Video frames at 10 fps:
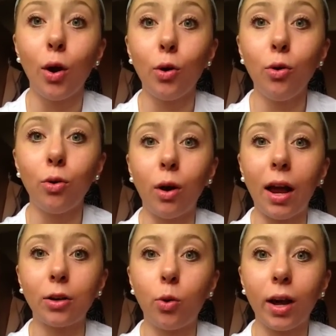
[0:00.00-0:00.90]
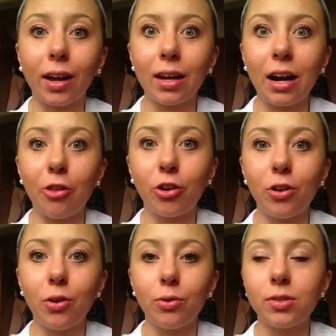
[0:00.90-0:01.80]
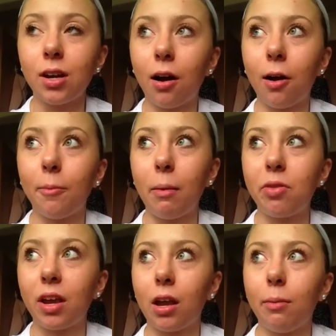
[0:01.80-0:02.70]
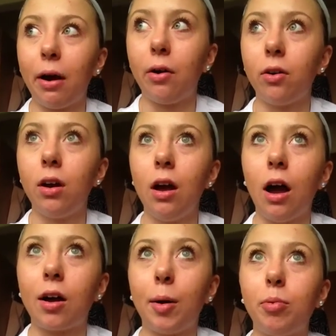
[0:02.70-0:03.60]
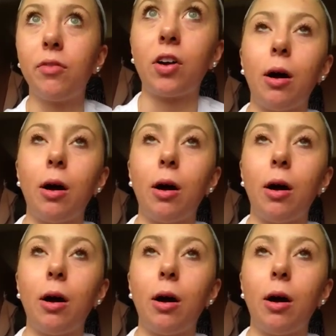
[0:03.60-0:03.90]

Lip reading: Ooh, and quick, in other news, I'm thinking about a couple of